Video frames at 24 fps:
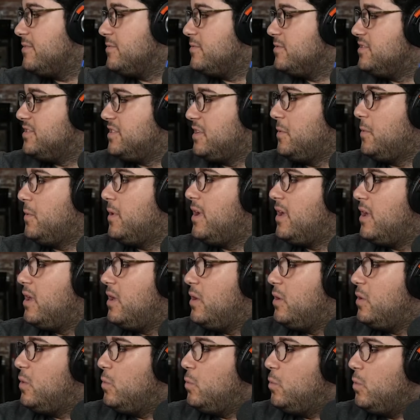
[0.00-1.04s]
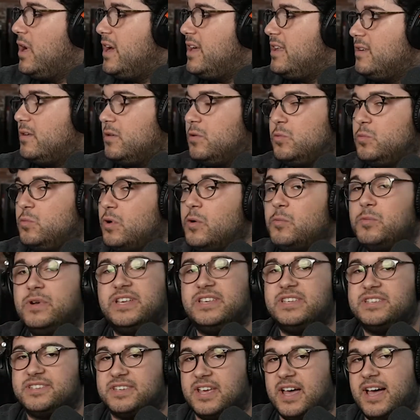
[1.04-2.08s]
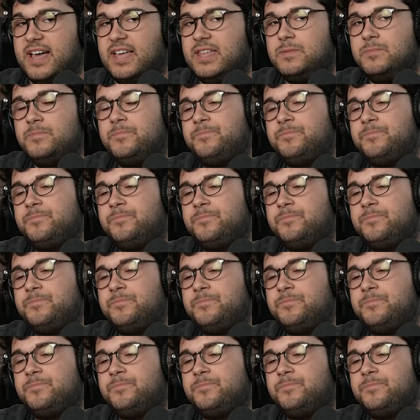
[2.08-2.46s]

So what we design